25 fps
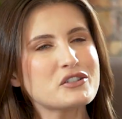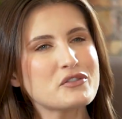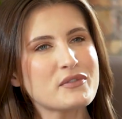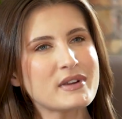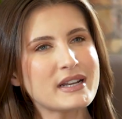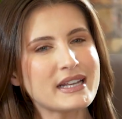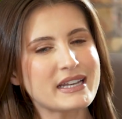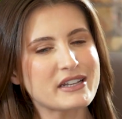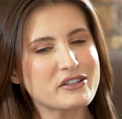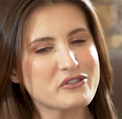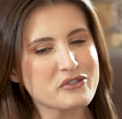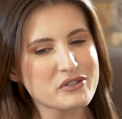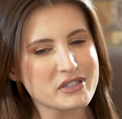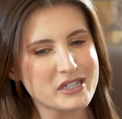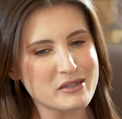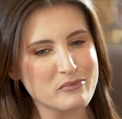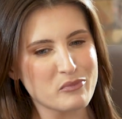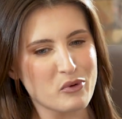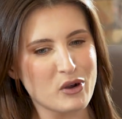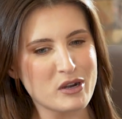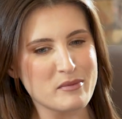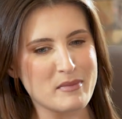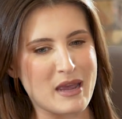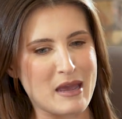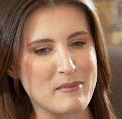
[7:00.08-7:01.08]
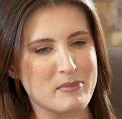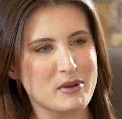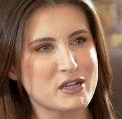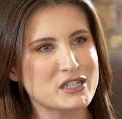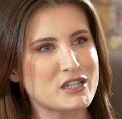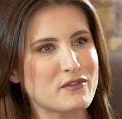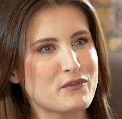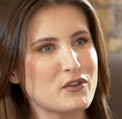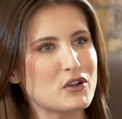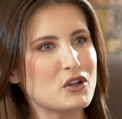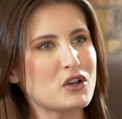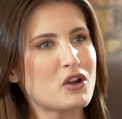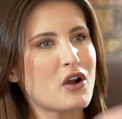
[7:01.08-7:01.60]
a really interesting point, Matt, because
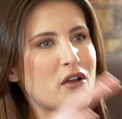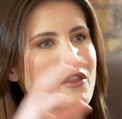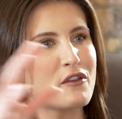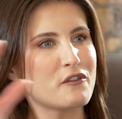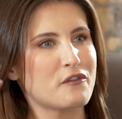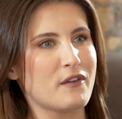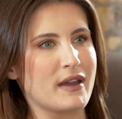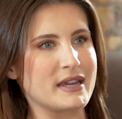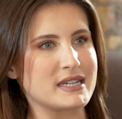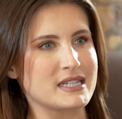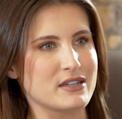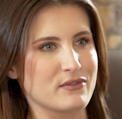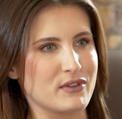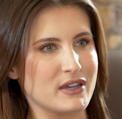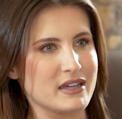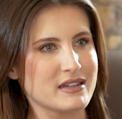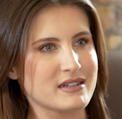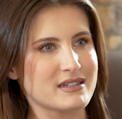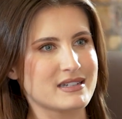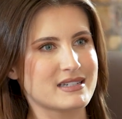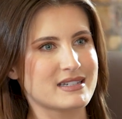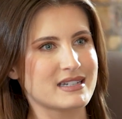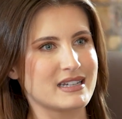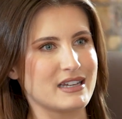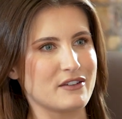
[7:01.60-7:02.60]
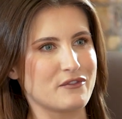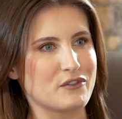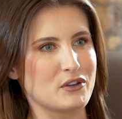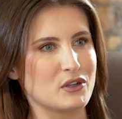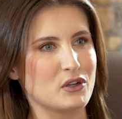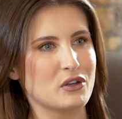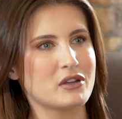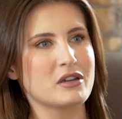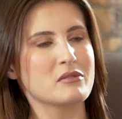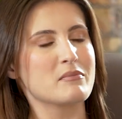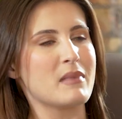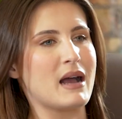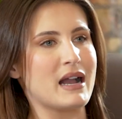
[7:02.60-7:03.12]
if you look on the face of it, if you
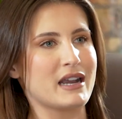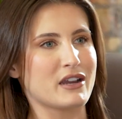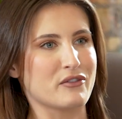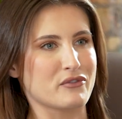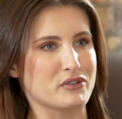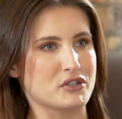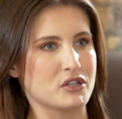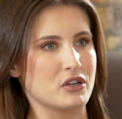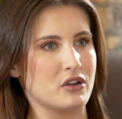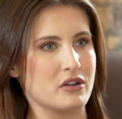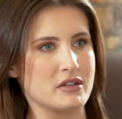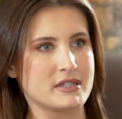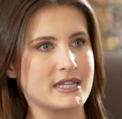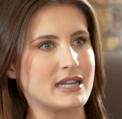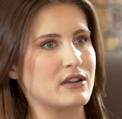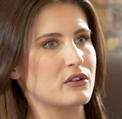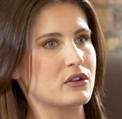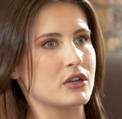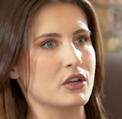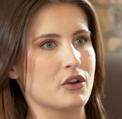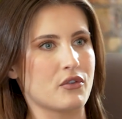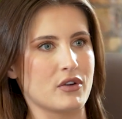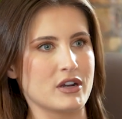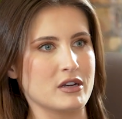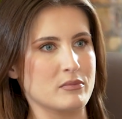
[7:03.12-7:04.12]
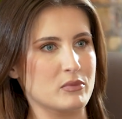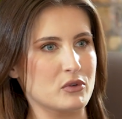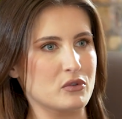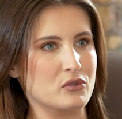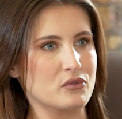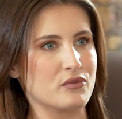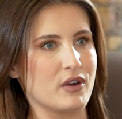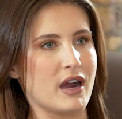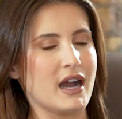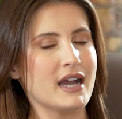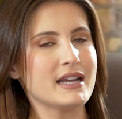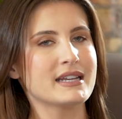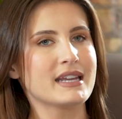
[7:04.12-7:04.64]
look at market returns, they look incredible,
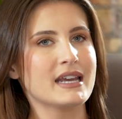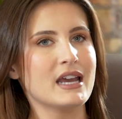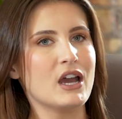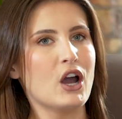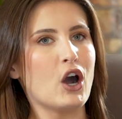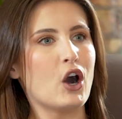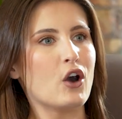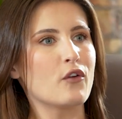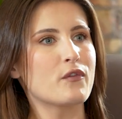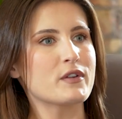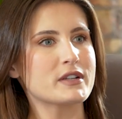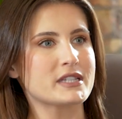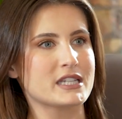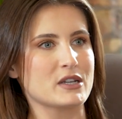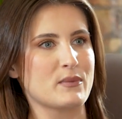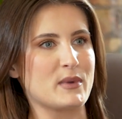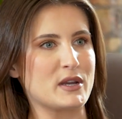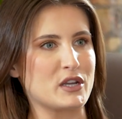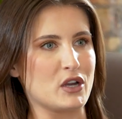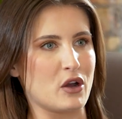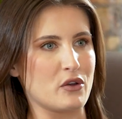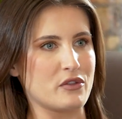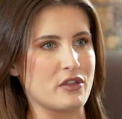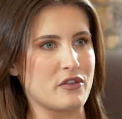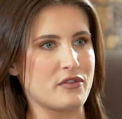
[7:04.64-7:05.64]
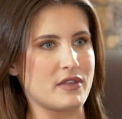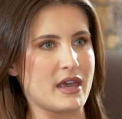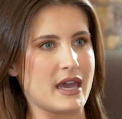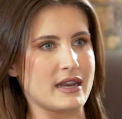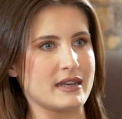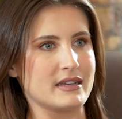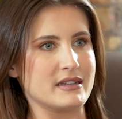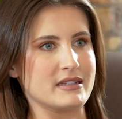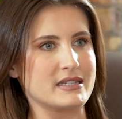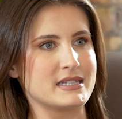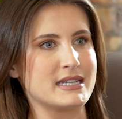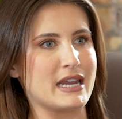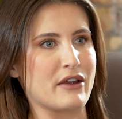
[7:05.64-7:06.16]
right? Obviously, we know that that
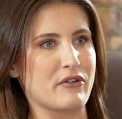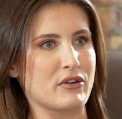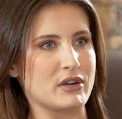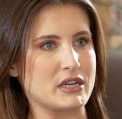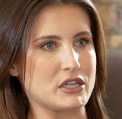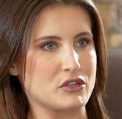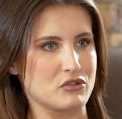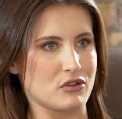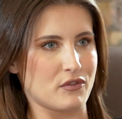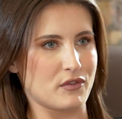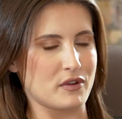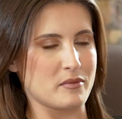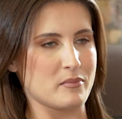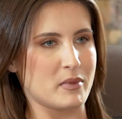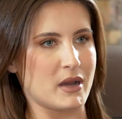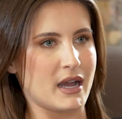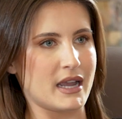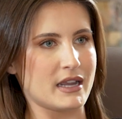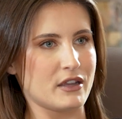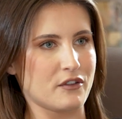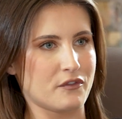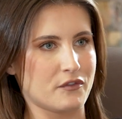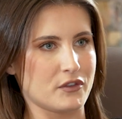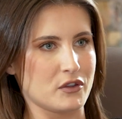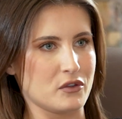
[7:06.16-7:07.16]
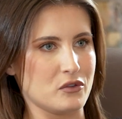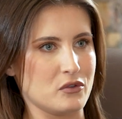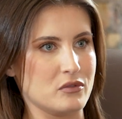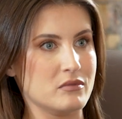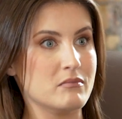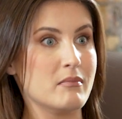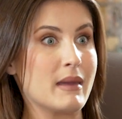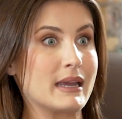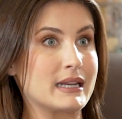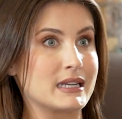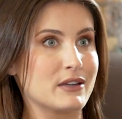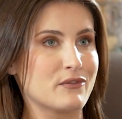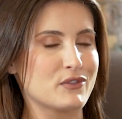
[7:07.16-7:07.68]
is narrowly driven by a few
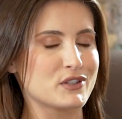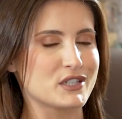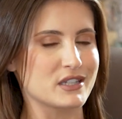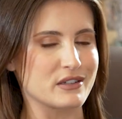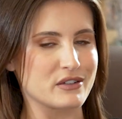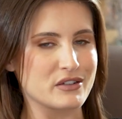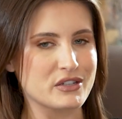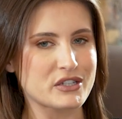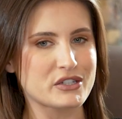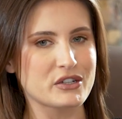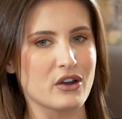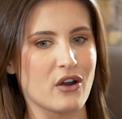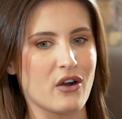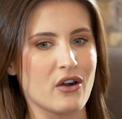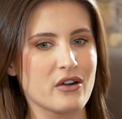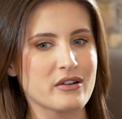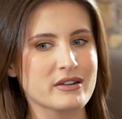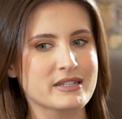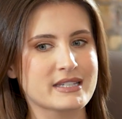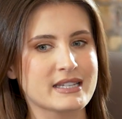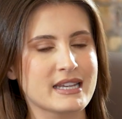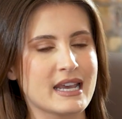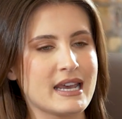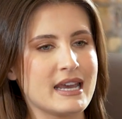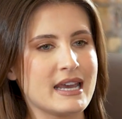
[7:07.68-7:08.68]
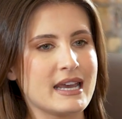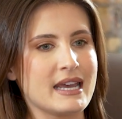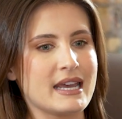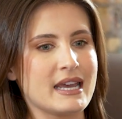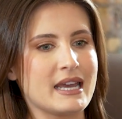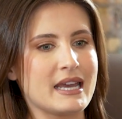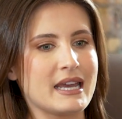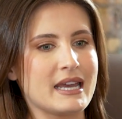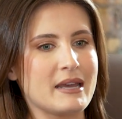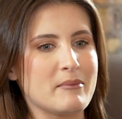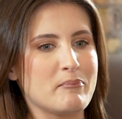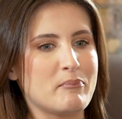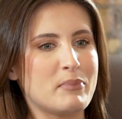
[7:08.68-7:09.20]
magnificent stocks.
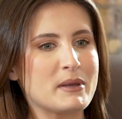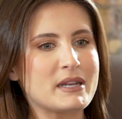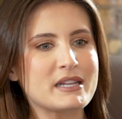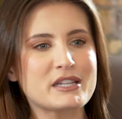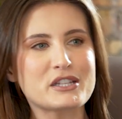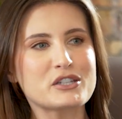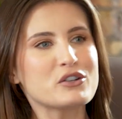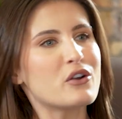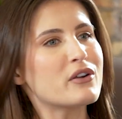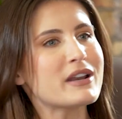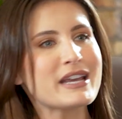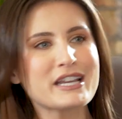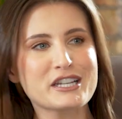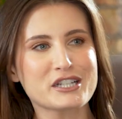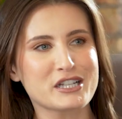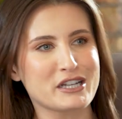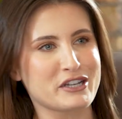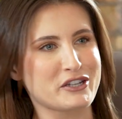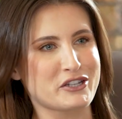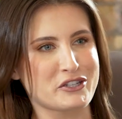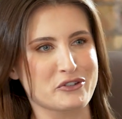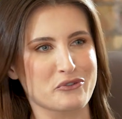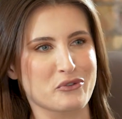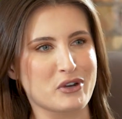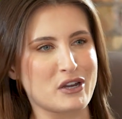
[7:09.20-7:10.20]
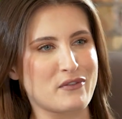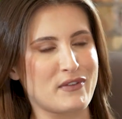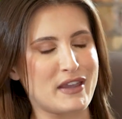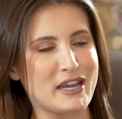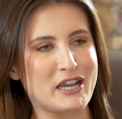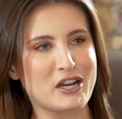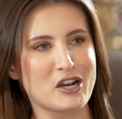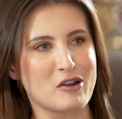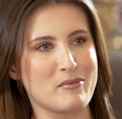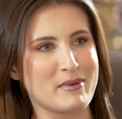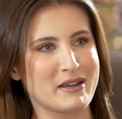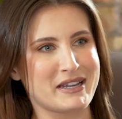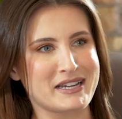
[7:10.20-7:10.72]
But it's not actually a story of
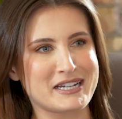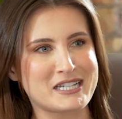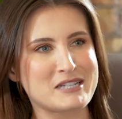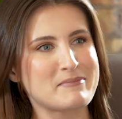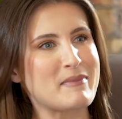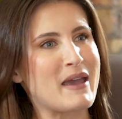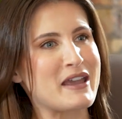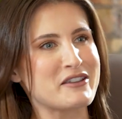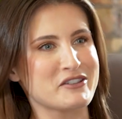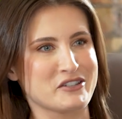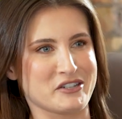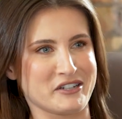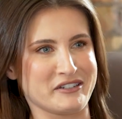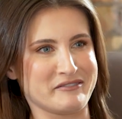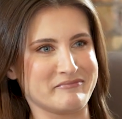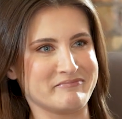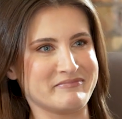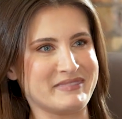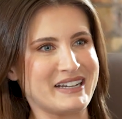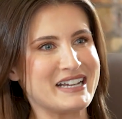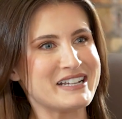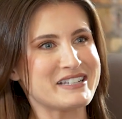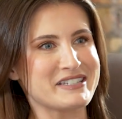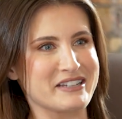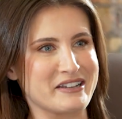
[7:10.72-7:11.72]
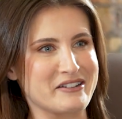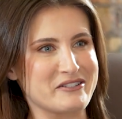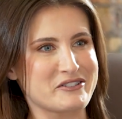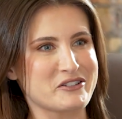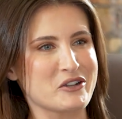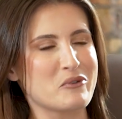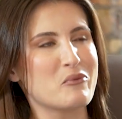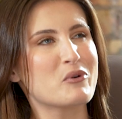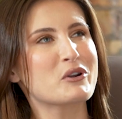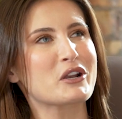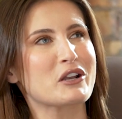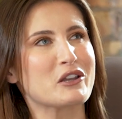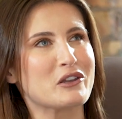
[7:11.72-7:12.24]
economic expansion, is it? So
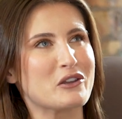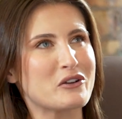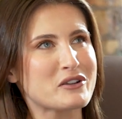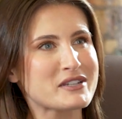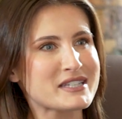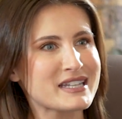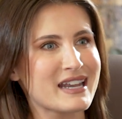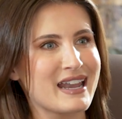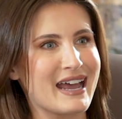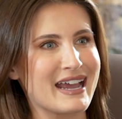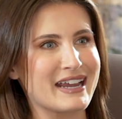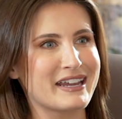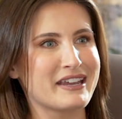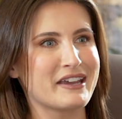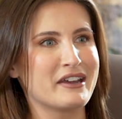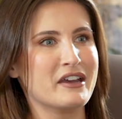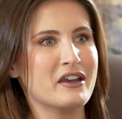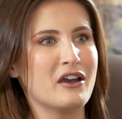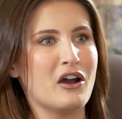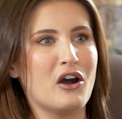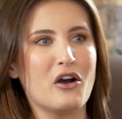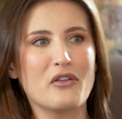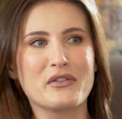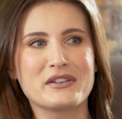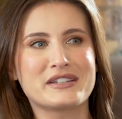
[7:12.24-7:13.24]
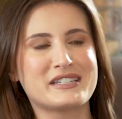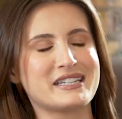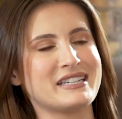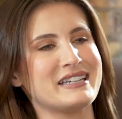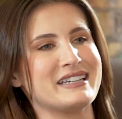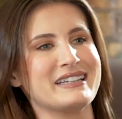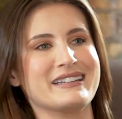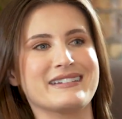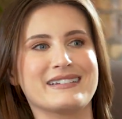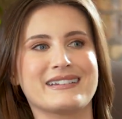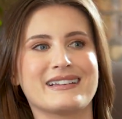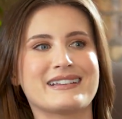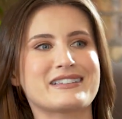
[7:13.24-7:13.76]
what it looks like on the
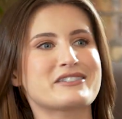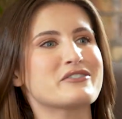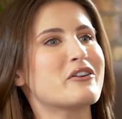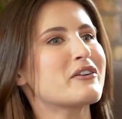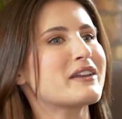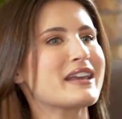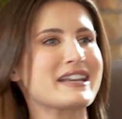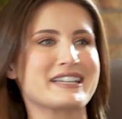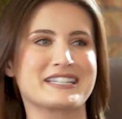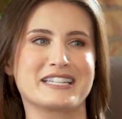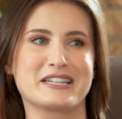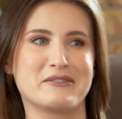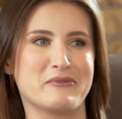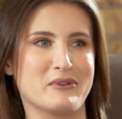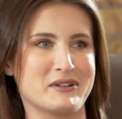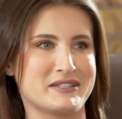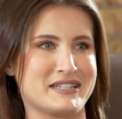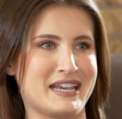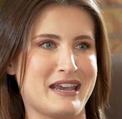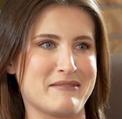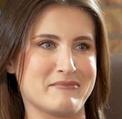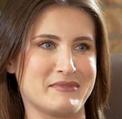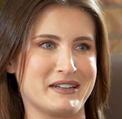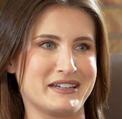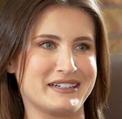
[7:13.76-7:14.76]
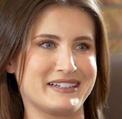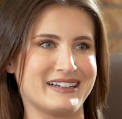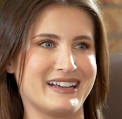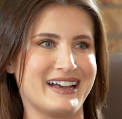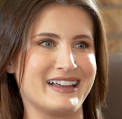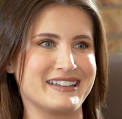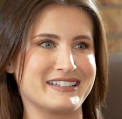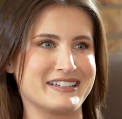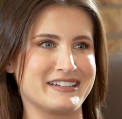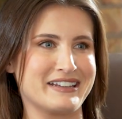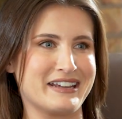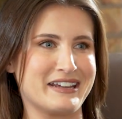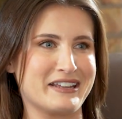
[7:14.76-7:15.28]
tin is not actually what's happening
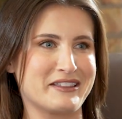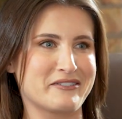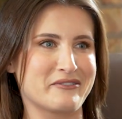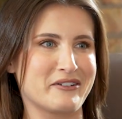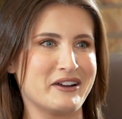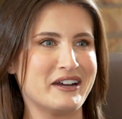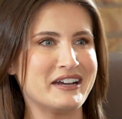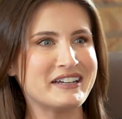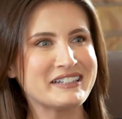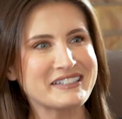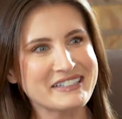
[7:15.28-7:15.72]
underneath, right?